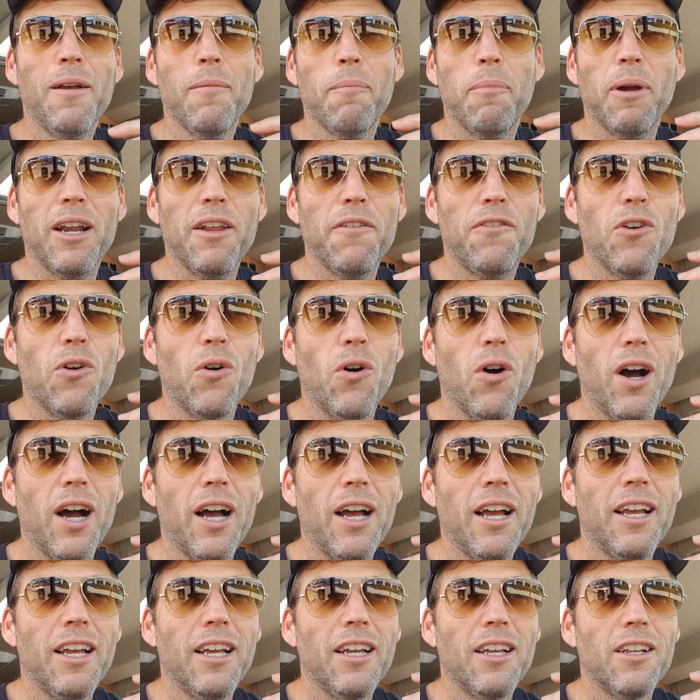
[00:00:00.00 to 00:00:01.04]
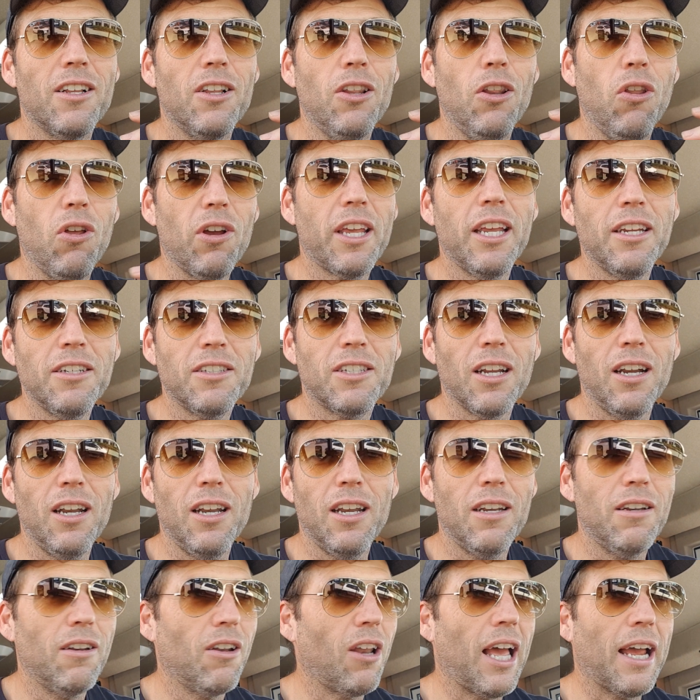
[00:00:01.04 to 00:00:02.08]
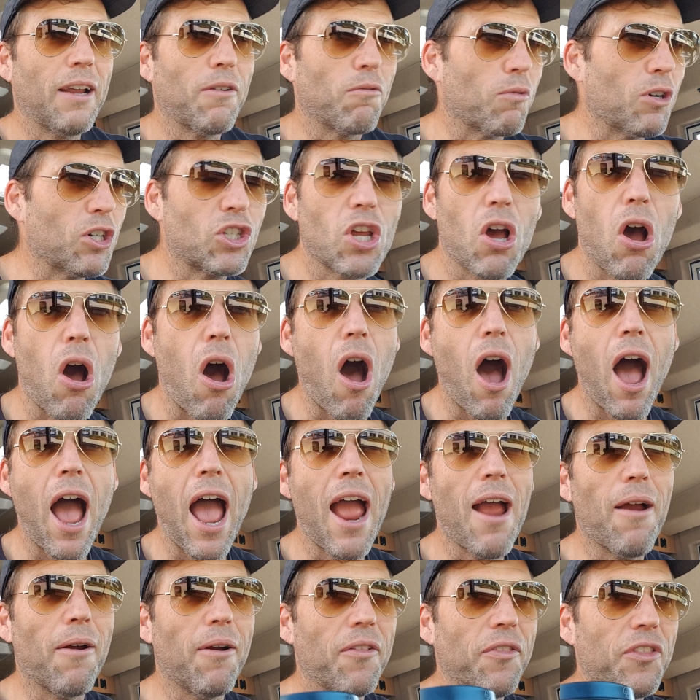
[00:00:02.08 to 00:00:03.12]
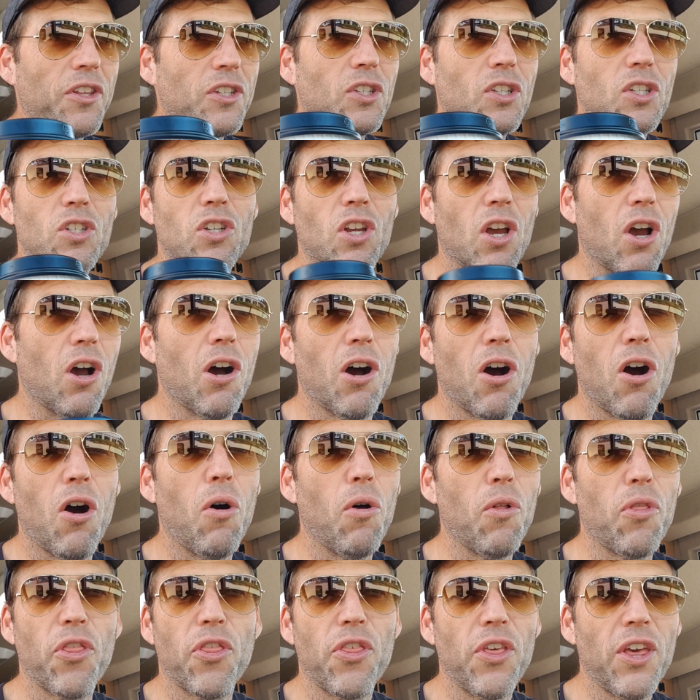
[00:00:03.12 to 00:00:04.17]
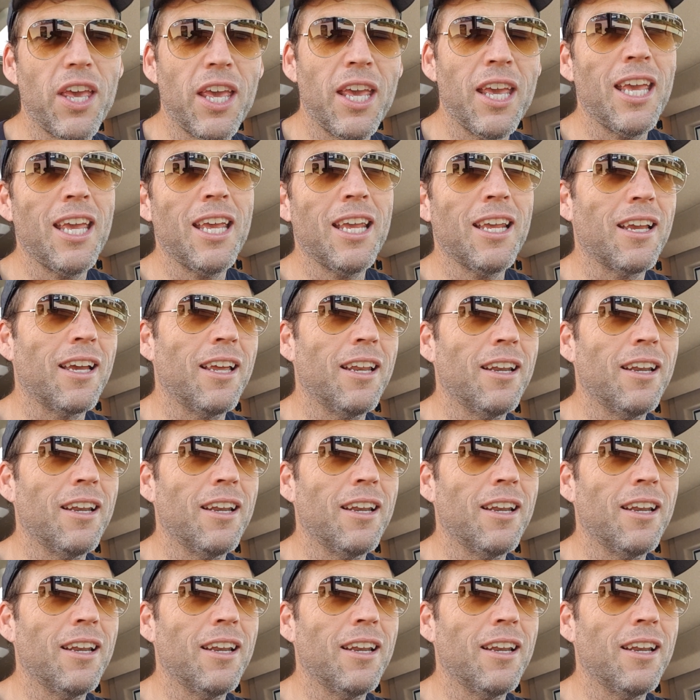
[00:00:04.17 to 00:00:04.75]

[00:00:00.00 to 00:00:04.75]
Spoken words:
But if you're looking to like retire and this is your whole thing,